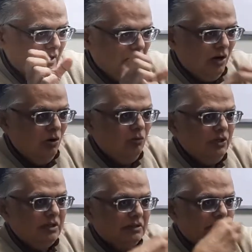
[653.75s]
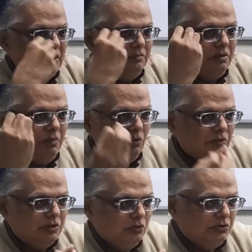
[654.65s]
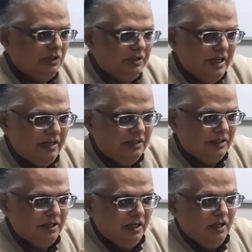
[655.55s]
how we conceived about the social reality.